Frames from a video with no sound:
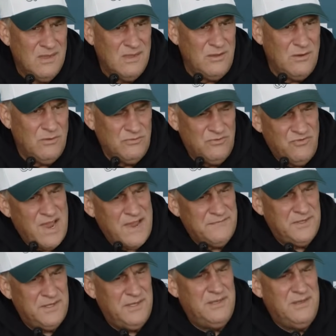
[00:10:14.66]
you know,
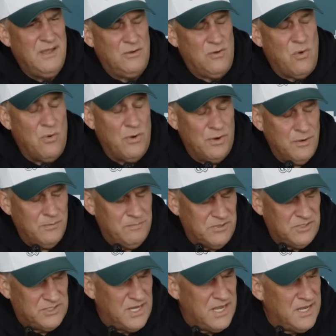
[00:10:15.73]
drafted a corner
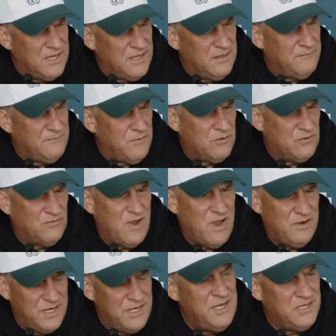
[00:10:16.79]
per se in the first
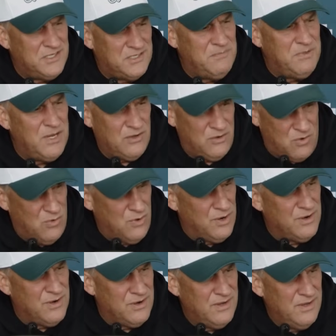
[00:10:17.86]
round, he needs to be a
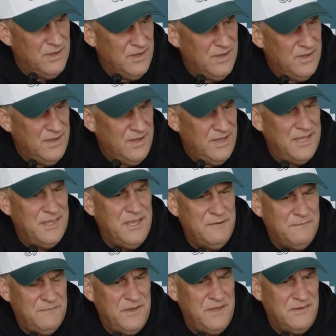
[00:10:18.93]
corner, and then
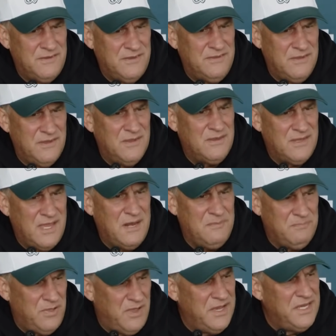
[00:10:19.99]
if he
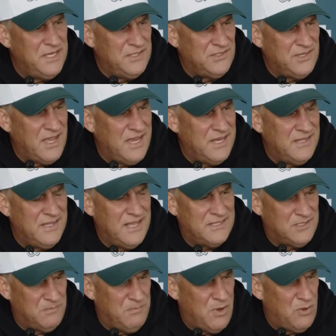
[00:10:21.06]
can play inside,
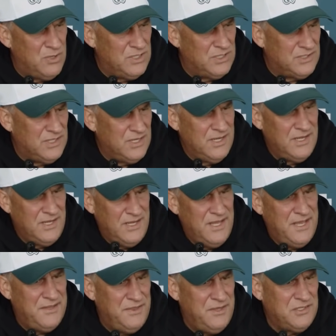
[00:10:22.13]
that's a bonus.
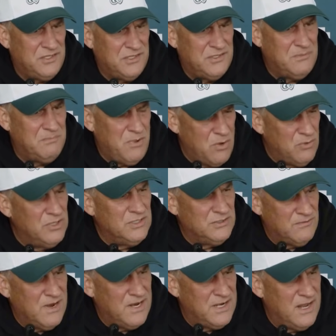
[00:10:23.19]
And this is a
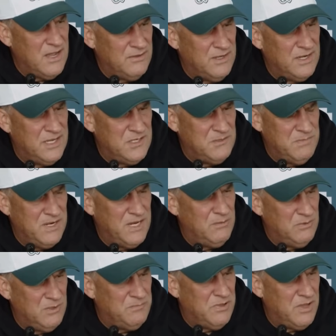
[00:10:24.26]
bonus right now that he's been
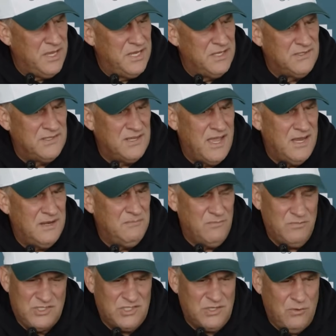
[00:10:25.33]
able to play inside.
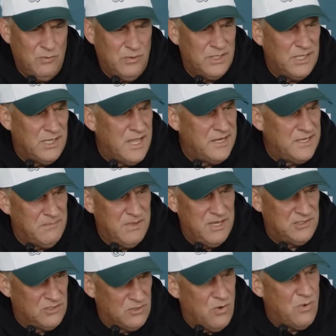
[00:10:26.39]
We still really like him
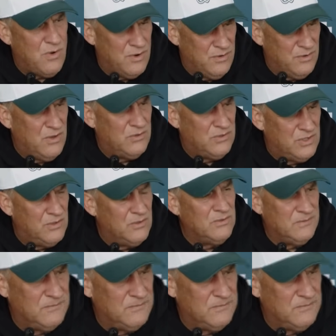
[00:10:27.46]
as a corner, though, too.